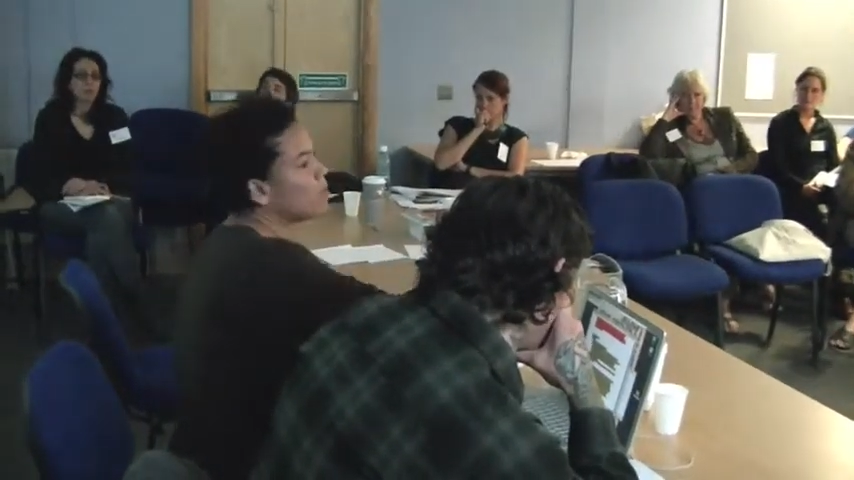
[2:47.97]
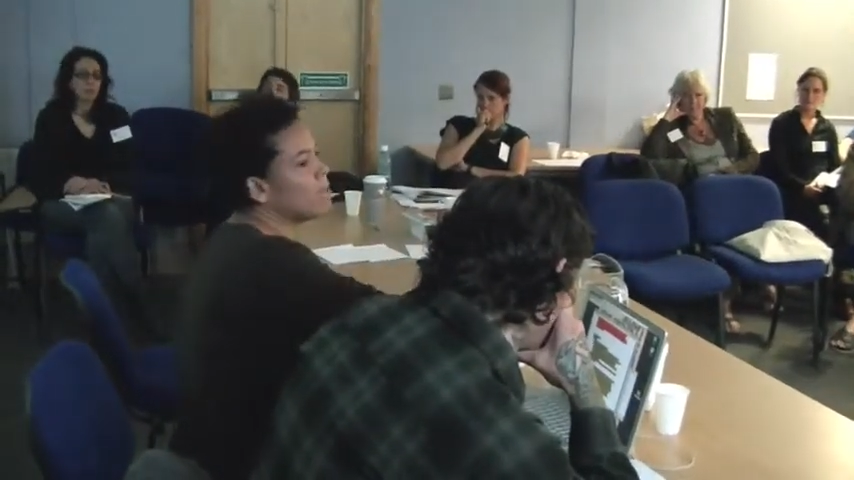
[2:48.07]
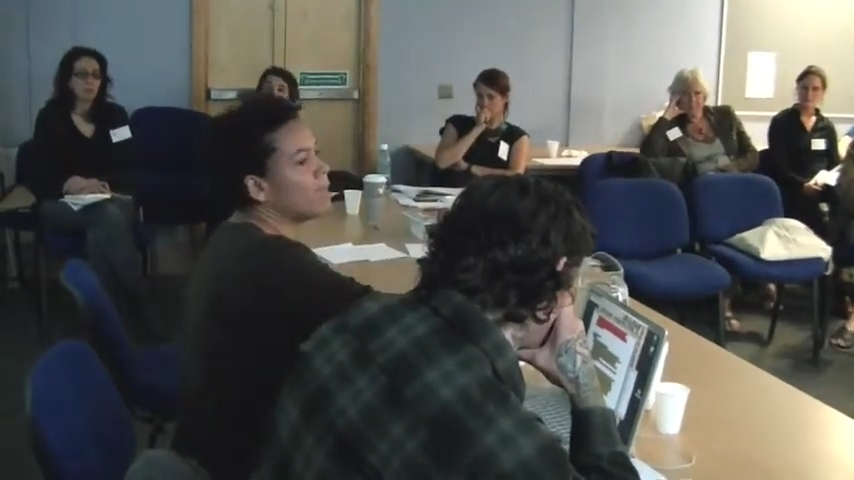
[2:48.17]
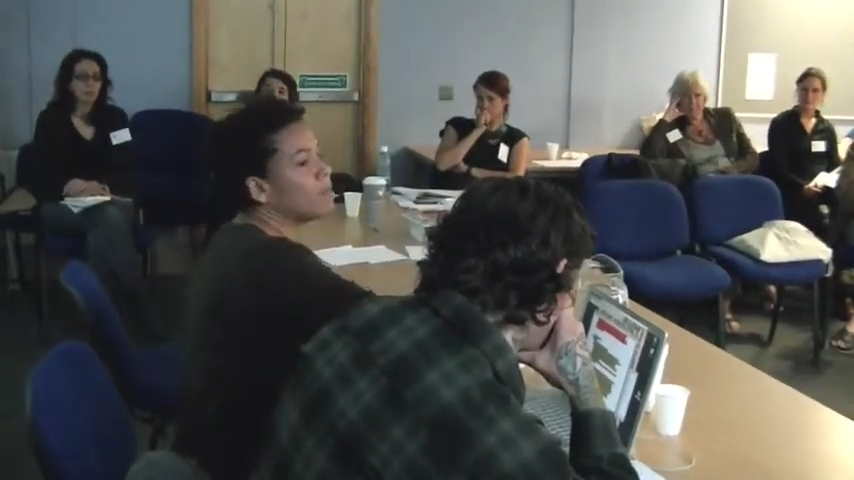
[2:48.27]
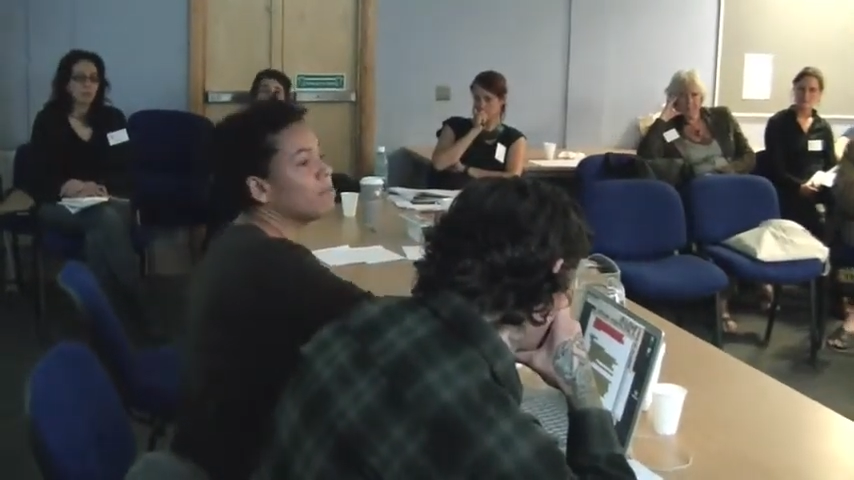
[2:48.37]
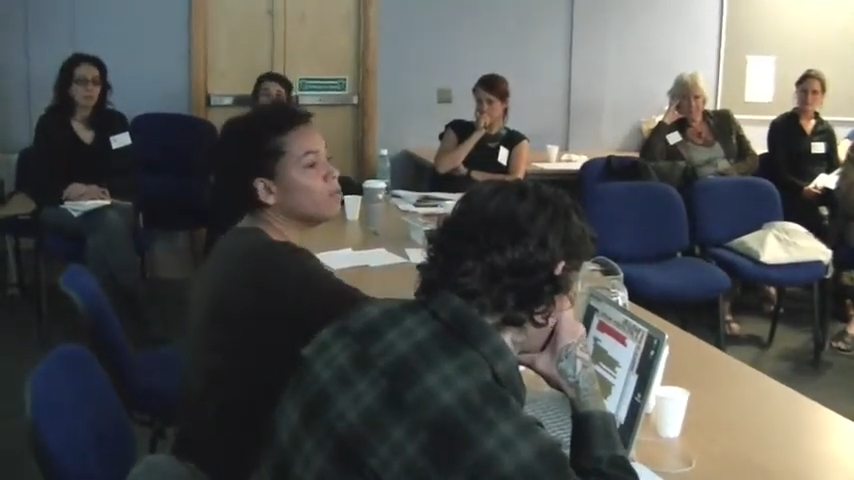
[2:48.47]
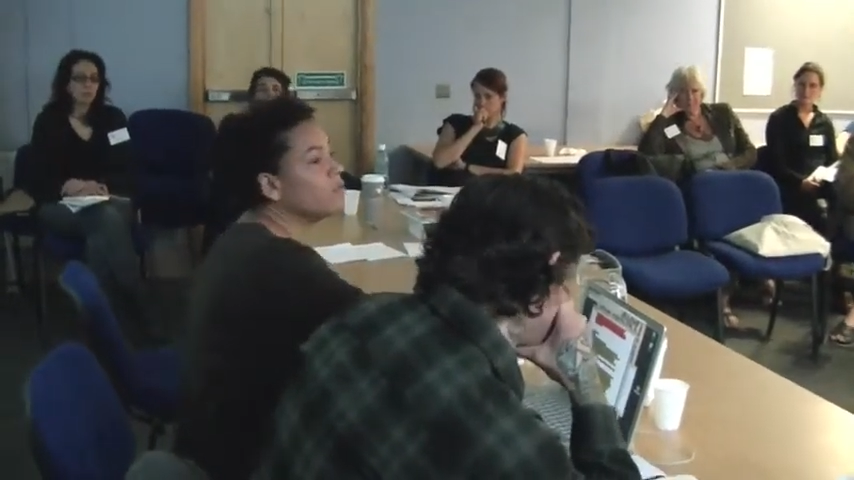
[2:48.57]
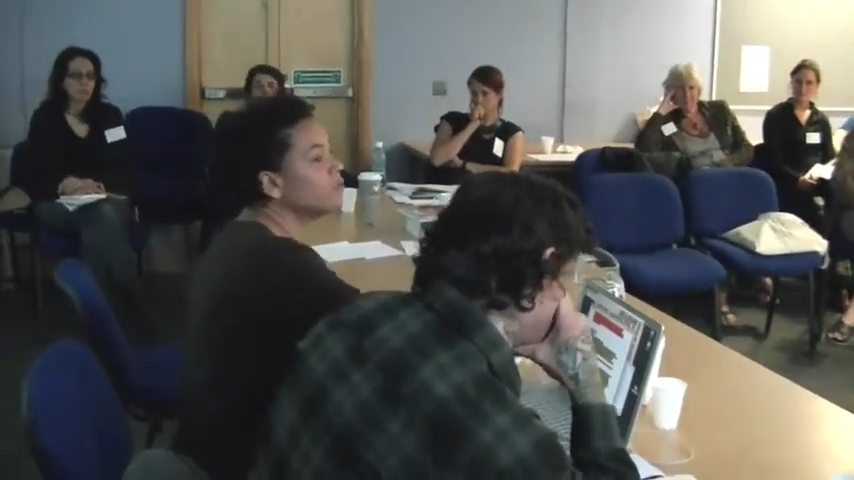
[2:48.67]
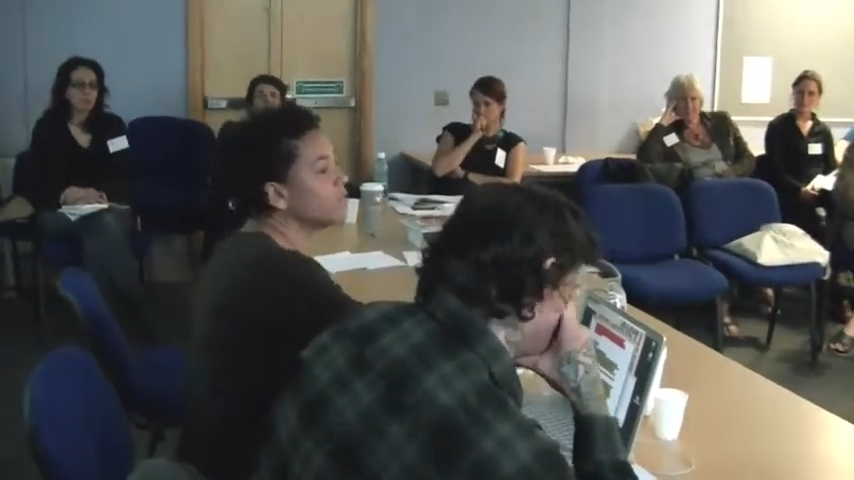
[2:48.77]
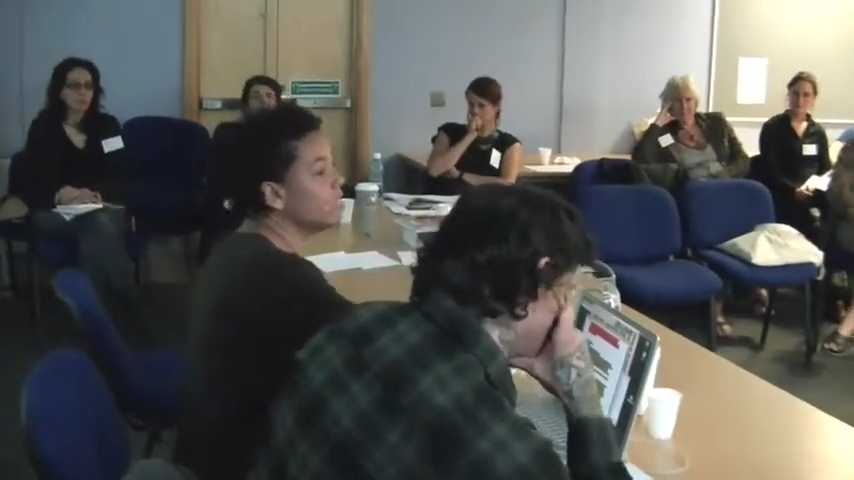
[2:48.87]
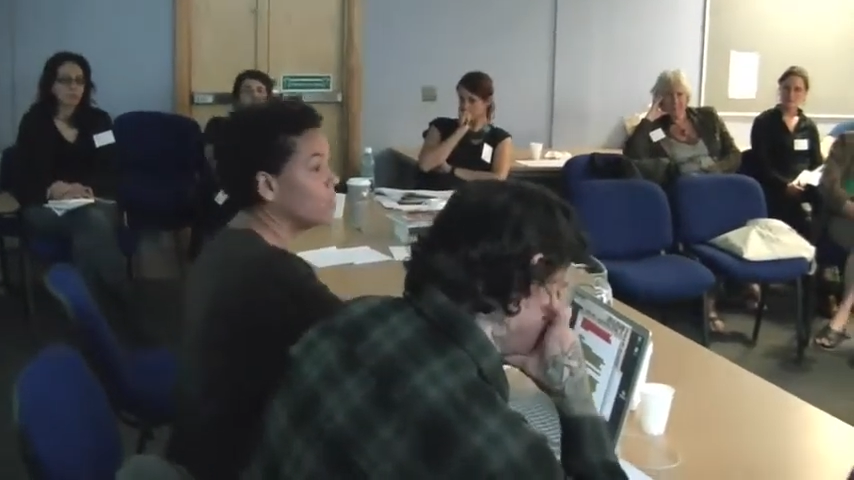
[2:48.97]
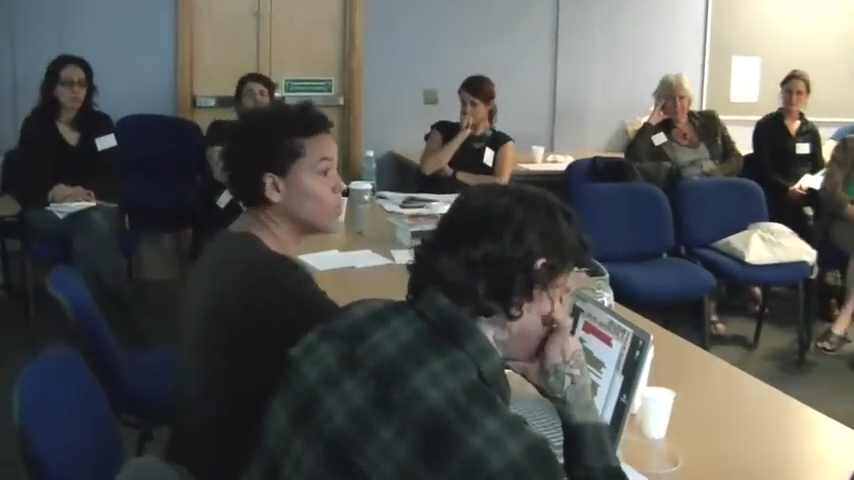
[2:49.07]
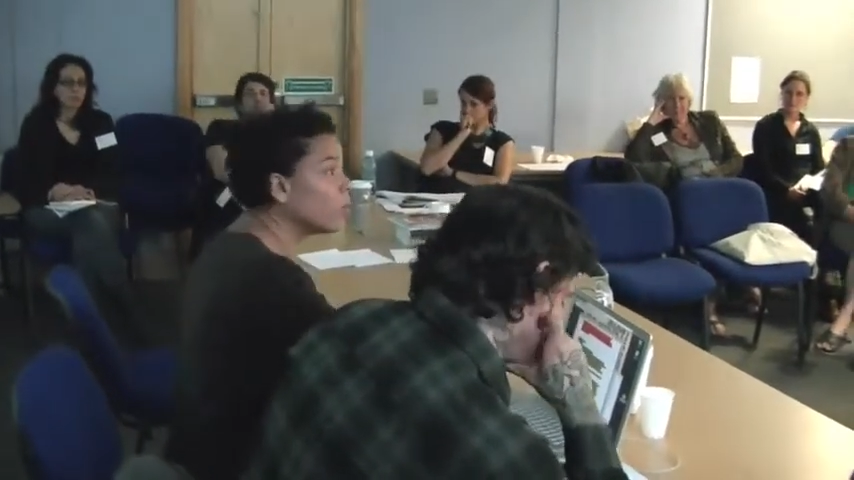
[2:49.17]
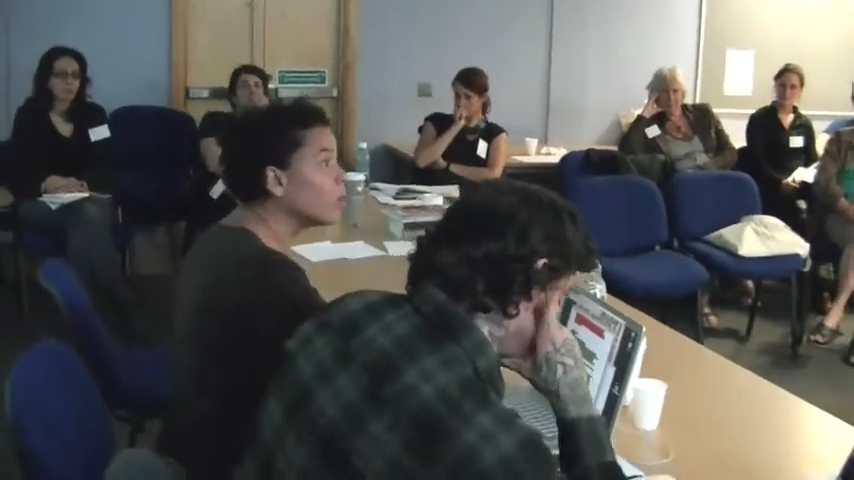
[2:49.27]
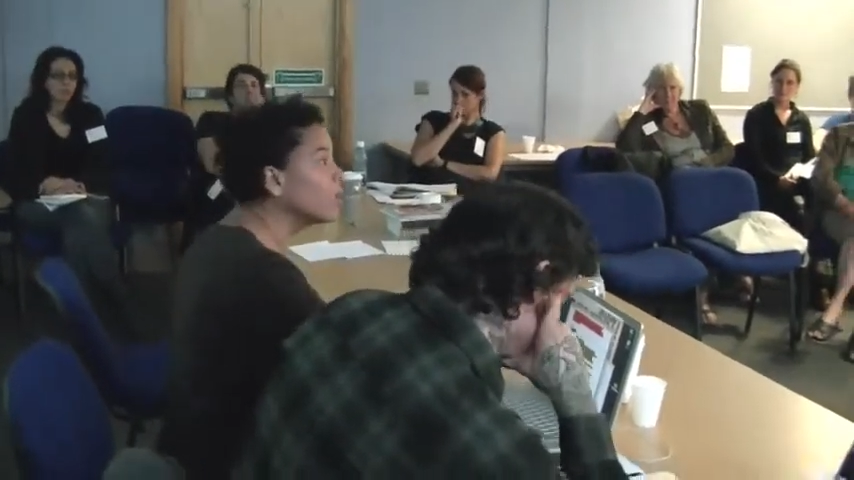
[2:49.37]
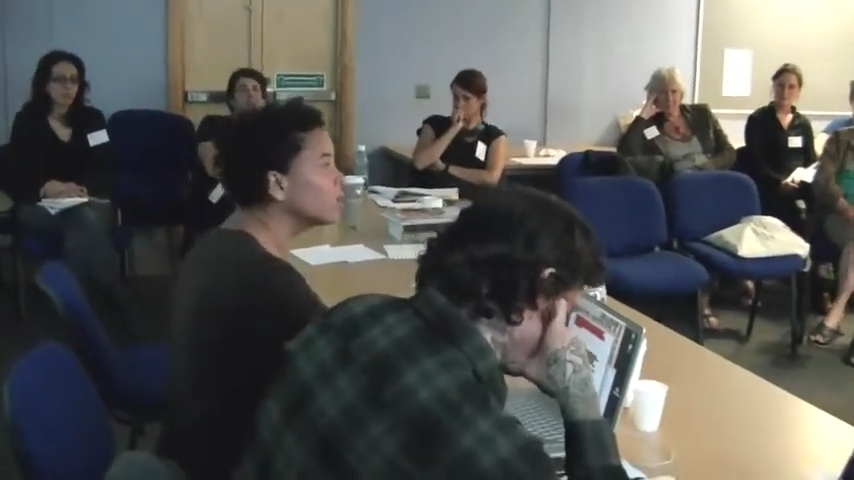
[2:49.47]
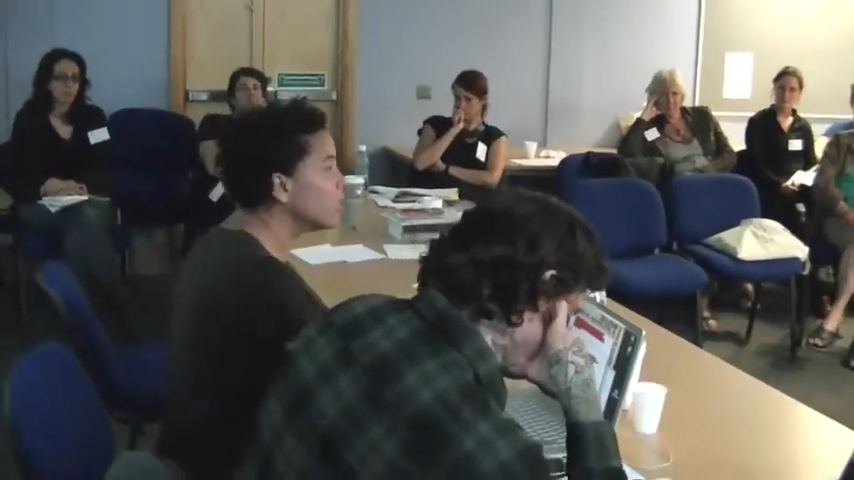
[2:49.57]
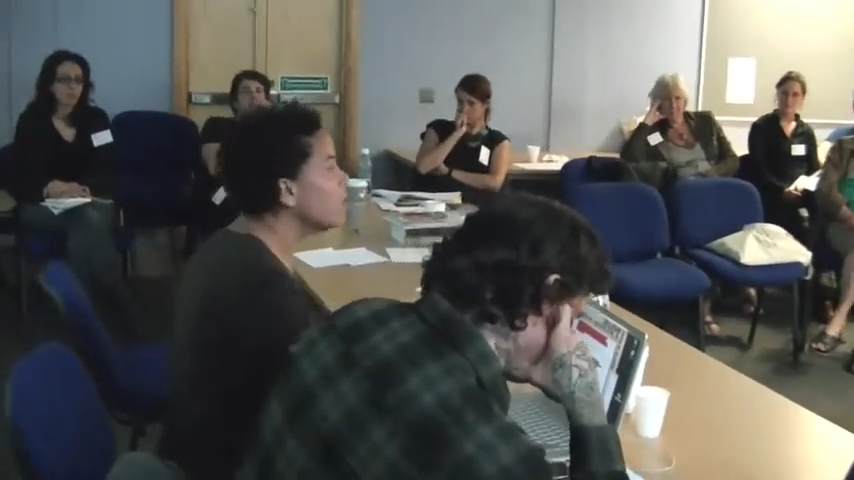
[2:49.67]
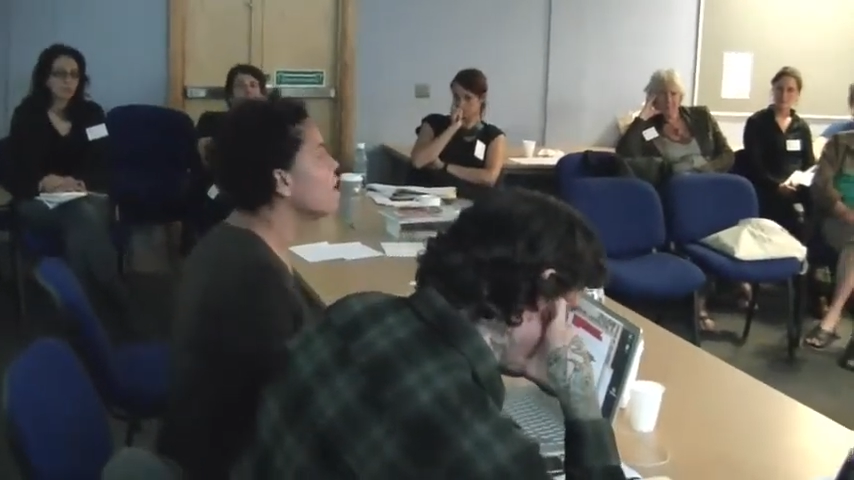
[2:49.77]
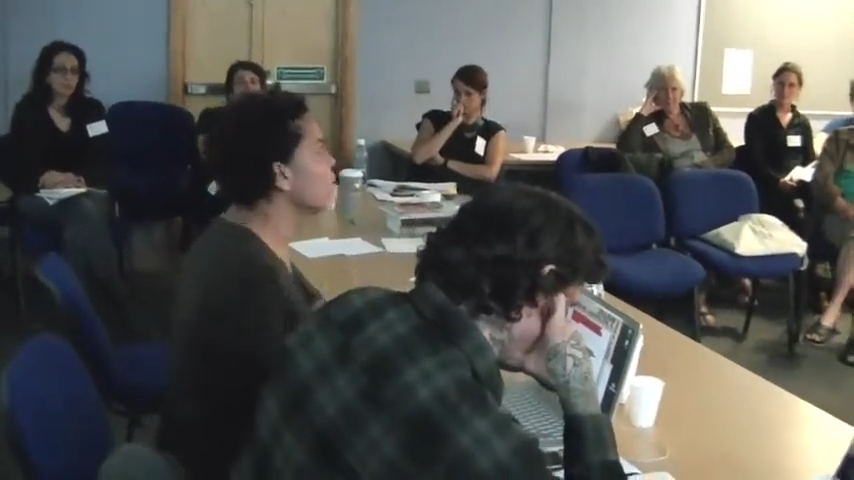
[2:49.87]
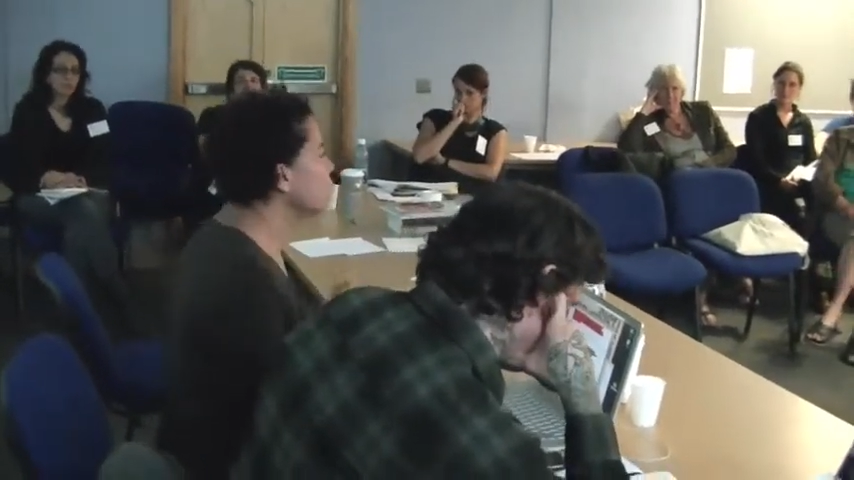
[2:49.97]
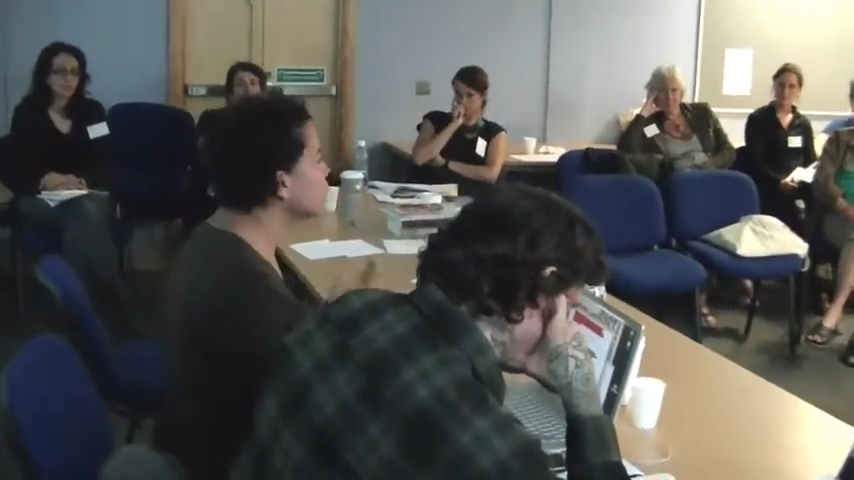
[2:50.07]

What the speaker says: we make moves in the world, we